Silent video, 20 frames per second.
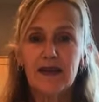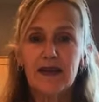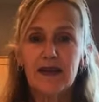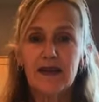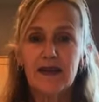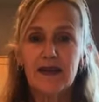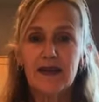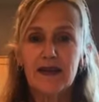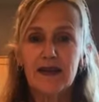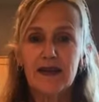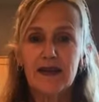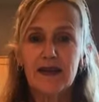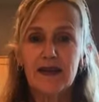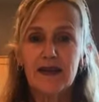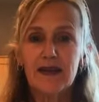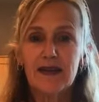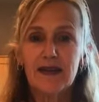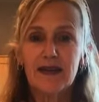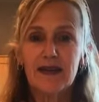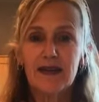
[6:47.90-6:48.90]

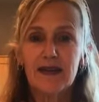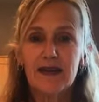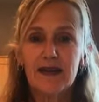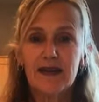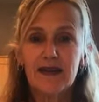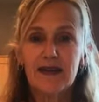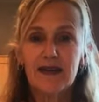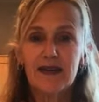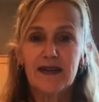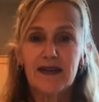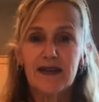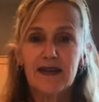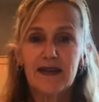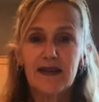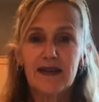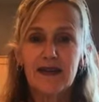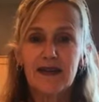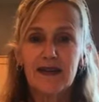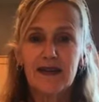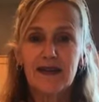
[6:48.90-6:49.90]

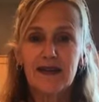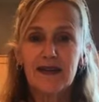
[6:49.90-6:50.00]
[no speech]